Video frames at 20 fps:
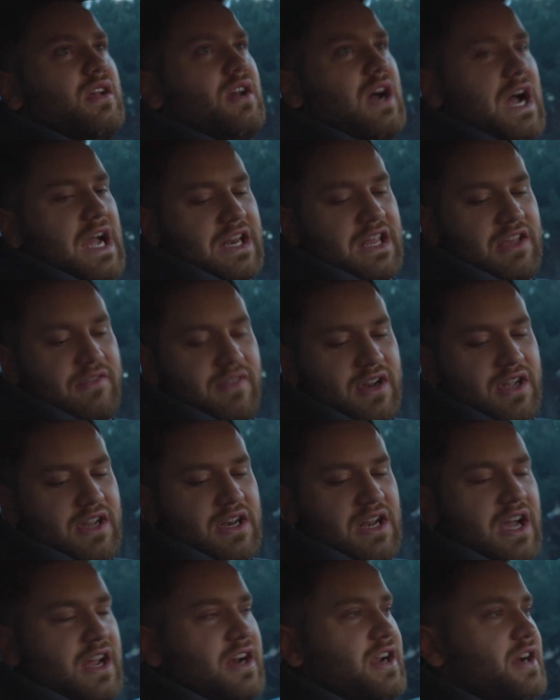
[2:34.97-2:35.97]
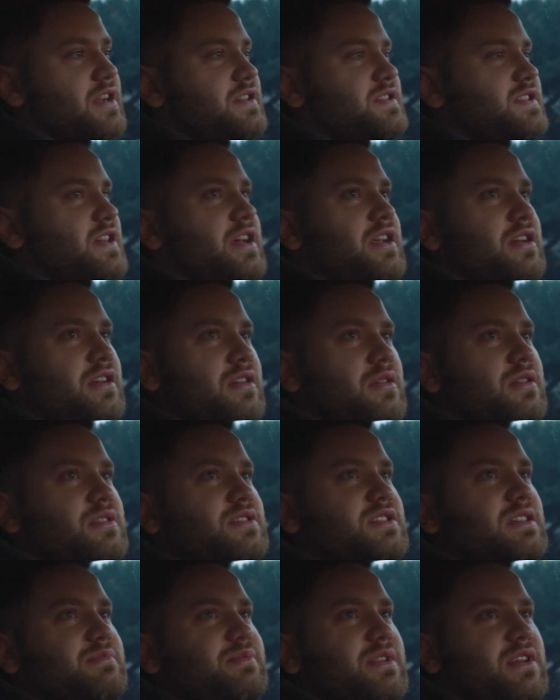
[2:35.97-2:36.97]
I'd give it a 9 out of 10
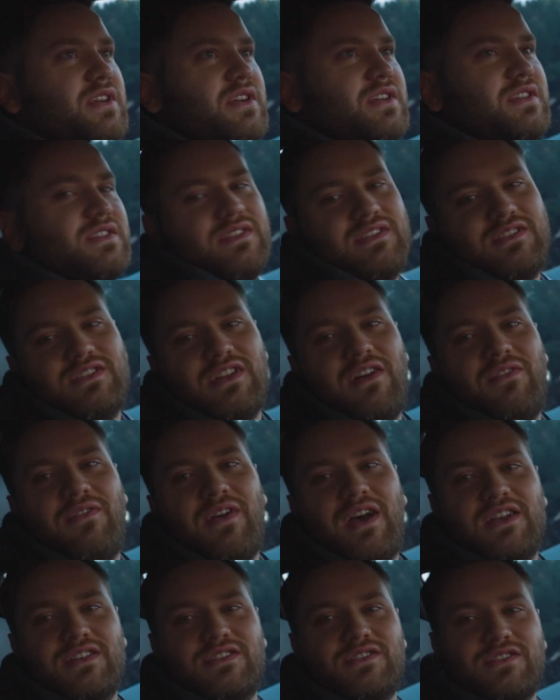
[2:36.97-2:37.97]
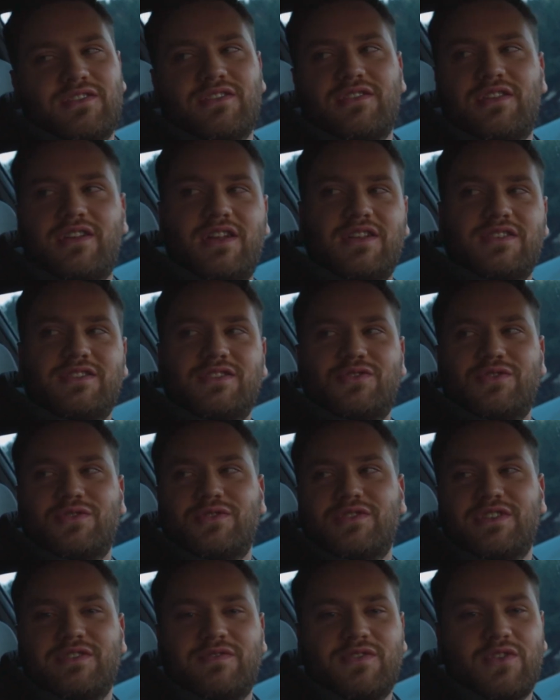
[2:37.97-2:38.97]
just because it's not faster and it's a
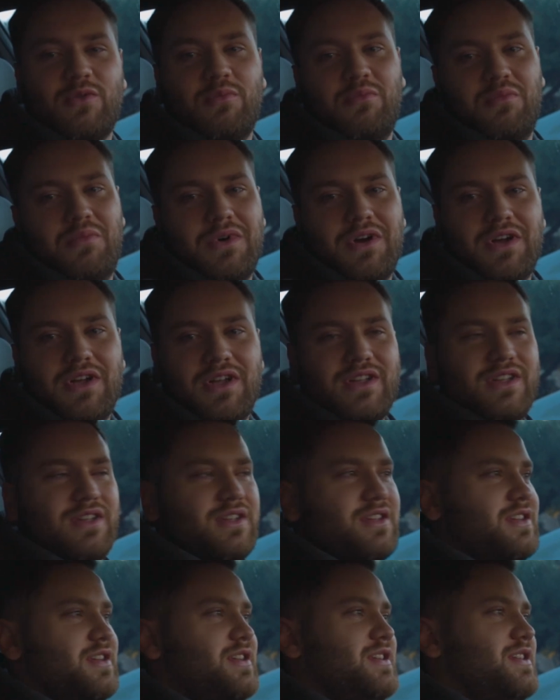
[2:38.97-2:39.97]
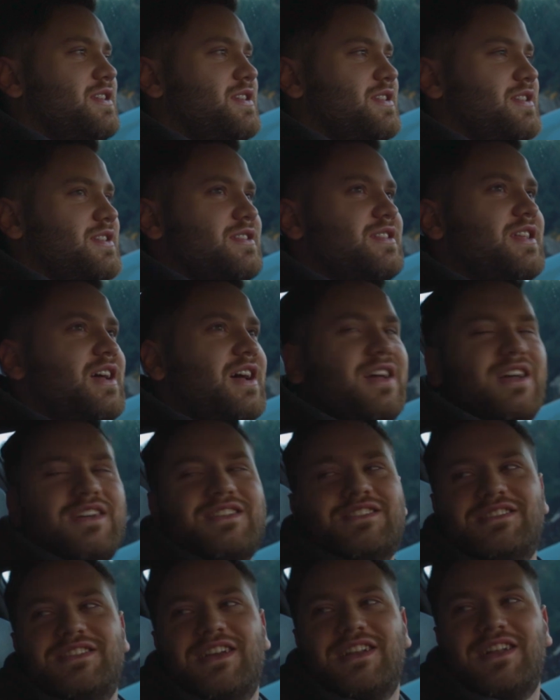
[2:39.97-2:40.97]
short shifter, but
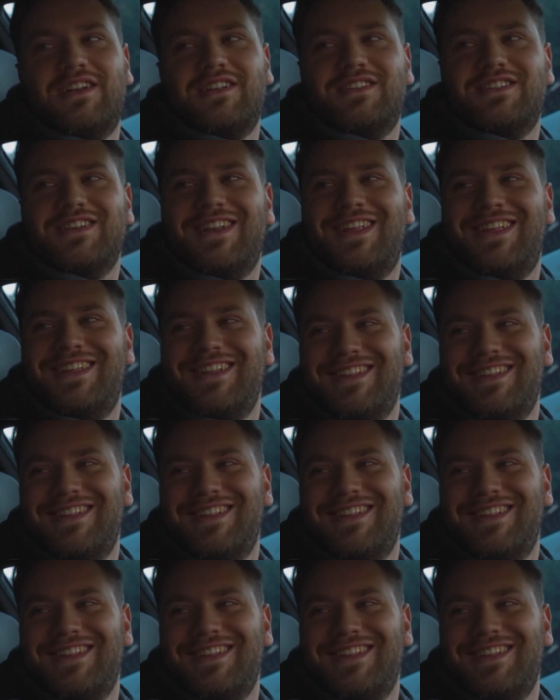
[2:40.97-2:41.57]
actually 10 out of 10.